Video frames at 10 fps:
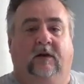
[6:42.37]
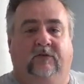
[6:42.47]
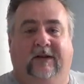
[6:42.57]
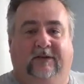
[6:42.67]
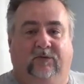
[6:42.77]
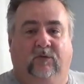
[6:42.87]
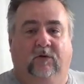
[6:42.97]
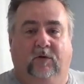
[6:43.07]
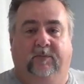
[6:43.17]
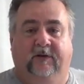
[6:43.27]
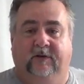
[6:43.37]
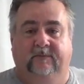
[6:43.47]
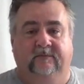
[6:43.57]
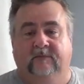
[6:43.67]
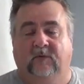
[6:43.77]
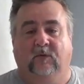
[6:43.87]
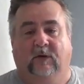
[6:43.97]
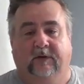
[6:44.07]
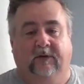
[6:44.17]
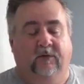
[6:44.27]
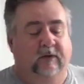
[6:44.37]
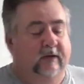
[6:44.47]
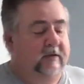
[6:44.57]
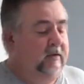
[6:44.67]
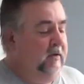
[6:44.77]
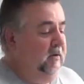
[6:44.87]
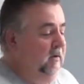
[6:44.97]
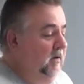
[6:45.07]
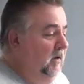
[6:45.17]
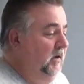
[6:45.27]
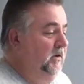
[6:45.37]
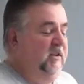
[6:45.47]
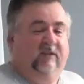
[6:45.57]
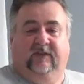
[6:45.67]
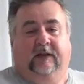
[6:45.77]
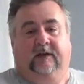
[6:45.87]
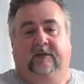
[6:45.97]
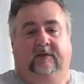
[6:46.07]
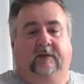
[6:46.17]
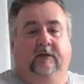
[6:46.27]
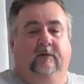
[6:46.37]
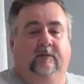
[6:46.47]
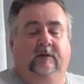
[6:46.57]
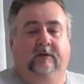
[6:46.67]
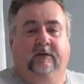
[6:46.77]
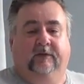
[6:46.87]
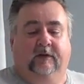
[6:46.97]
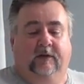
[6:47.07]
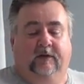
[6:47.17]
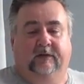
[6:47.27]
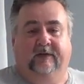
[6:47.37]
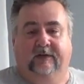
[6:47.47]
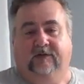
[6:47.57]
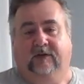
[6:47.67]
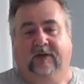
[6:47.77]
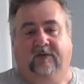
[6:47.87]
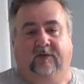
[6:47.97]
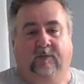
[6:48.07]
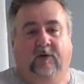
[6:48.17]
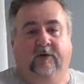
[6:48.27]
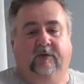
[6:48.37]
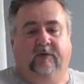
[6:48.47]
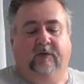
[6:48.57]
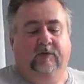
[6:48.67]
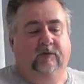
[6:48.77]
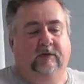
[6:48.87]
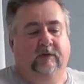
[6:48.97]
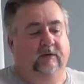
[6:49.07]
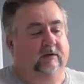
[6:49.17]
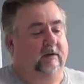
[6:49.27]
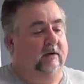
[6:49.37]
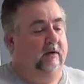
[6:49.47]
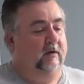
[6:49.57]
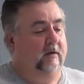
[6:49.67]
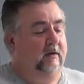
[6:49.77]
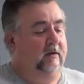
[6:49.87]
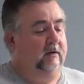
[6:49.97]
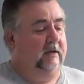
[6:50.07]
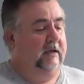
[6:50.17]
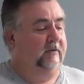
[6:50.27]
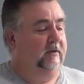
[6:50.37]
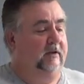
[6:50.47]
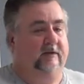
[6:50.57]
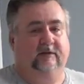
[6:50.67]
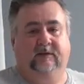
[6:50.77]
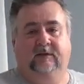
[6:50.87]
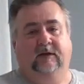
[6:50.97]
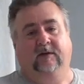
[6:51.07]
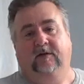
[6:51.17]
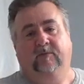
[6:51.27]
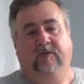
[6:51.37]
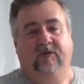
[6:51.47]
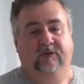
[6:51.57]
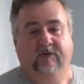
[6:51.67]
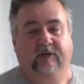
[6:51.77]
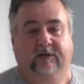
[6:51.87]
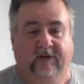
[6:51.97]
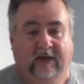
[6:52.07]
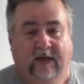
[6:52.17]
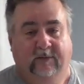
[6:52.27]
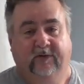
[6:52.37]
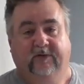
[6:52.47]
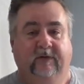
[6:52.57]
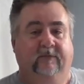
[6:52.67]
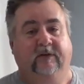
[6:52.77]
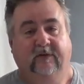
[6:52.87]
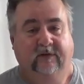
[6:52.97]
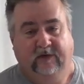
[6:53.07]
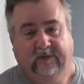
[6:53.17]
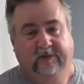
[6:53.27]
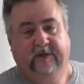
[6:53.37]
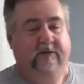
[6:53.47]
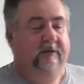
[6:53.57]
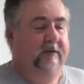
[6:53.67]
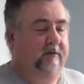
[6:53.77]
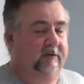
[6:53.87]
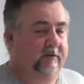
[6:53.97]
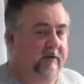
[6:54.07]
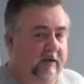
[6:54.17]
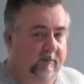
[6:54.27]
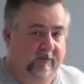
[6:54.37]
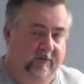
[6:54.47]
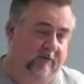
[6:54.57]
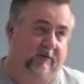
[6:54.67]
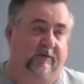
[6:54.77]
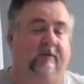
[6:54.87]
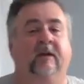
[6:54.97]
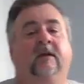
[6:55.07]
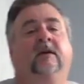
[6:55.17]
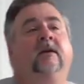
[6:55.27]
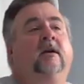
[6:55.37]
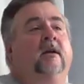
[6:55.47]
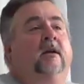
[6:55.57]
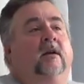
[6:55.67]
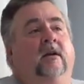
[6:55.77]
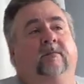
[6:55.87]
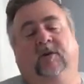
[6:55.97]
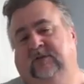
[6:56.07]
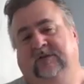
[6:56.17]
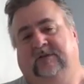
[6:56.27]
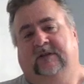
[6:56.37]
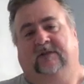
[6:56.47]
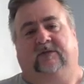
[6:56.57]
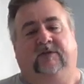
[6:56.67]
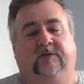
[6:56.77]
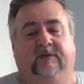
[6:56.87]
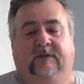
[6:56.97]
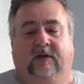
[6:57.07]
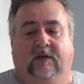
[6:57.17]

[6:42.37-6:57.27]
track a door opening while you're away. You can set it, you know, because these things are kind of smart, so you can have it like, I don't know, put it on your liquor cabinet or something and see if your liquor cabinet triggers. Motion sensors,